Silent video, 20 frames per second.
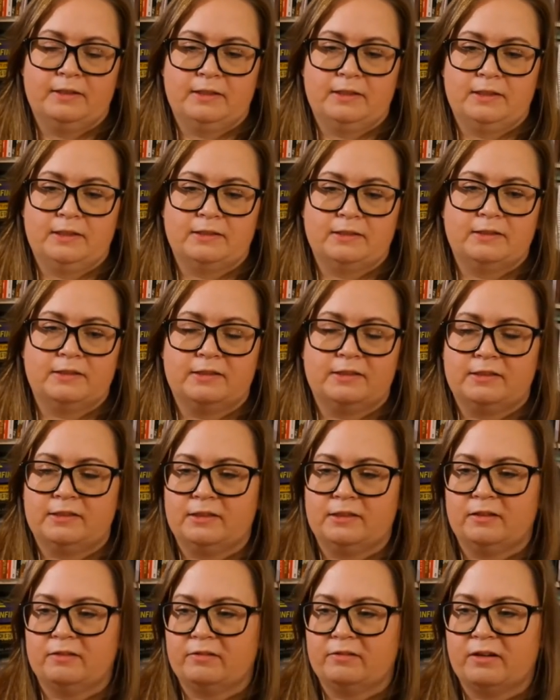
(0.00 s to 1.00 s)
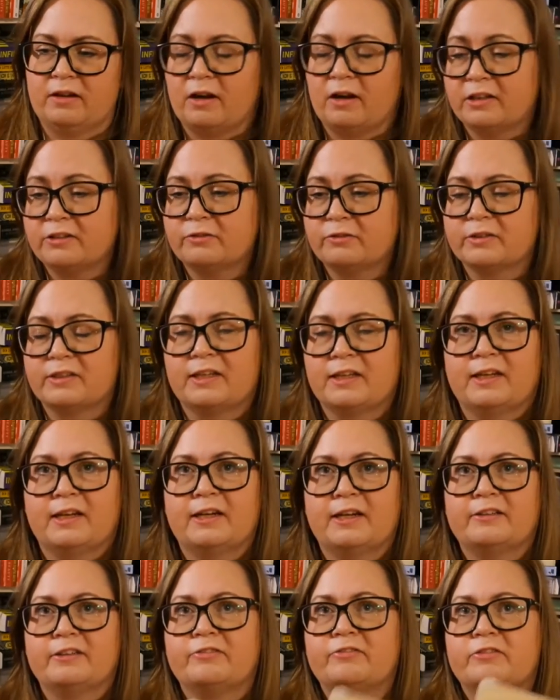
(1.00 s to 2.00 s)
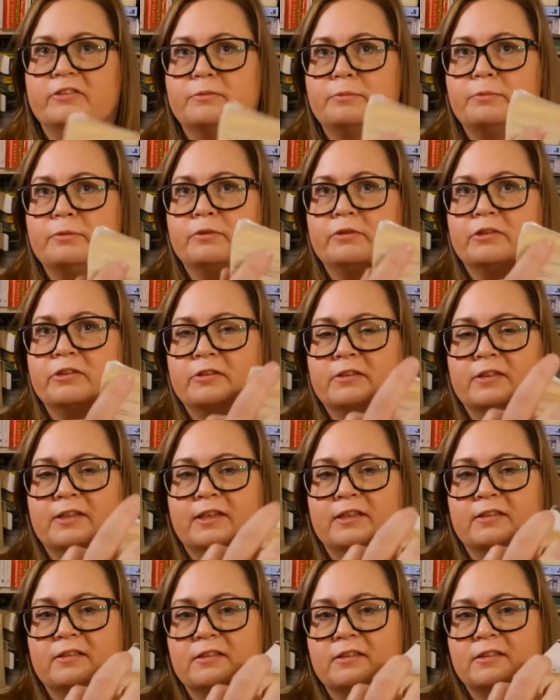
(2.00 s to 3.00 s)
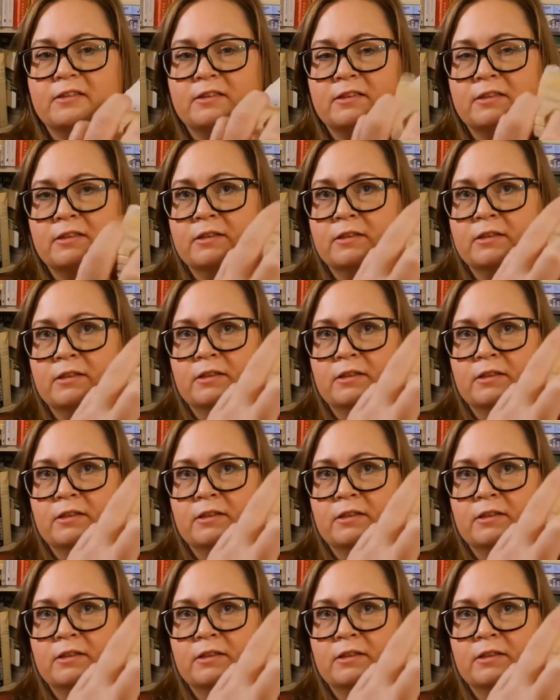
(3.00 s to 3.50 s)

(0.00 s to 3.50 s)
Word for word: it's and I don't care if the books gets